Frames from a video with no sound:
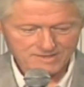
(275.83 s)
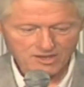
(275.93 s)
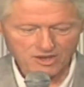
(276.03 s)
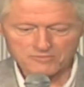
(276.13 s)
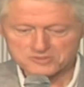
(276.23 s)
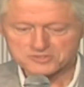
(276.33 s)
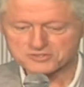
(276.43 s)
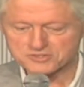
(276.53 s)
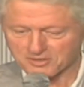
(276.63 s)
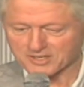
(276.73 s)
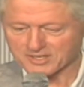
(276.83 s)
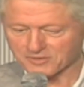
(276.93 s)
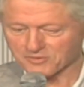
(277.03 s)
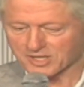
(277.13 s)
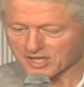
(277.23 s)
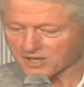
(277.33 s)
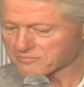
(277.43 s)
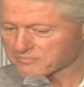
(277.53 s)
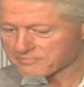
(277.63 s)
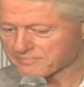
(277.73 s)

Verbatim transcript: almost certainly will help